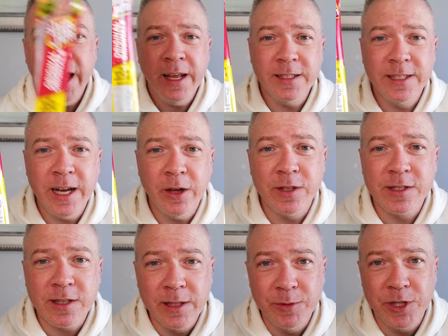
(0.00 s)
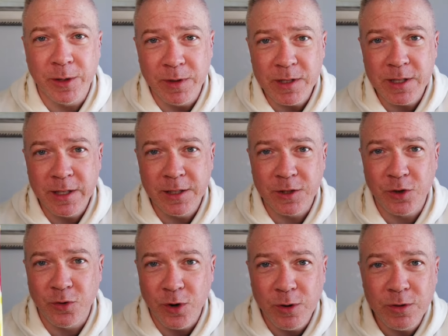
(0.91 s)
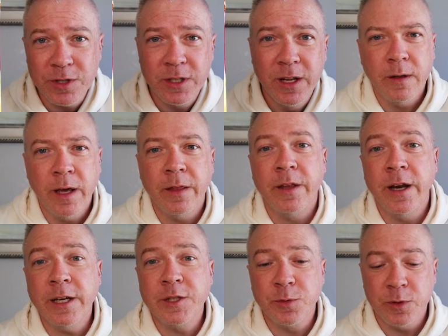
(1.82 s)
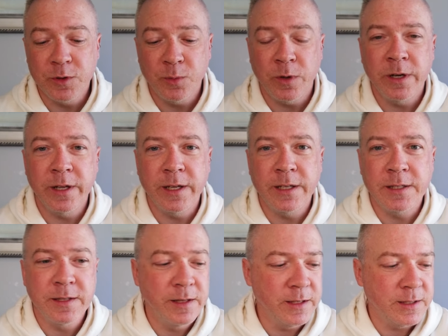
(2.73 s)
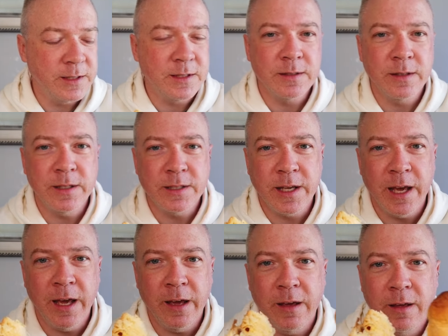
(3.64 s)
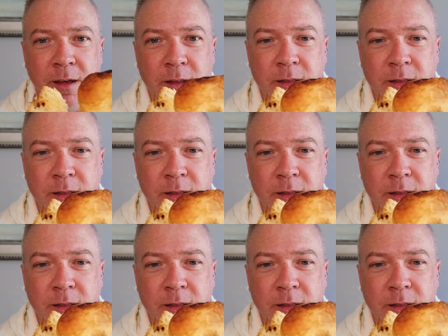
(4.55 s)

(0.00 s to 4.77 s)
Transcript: hands down the Slim Jim this thing is gross yeah the next worst one is this this cake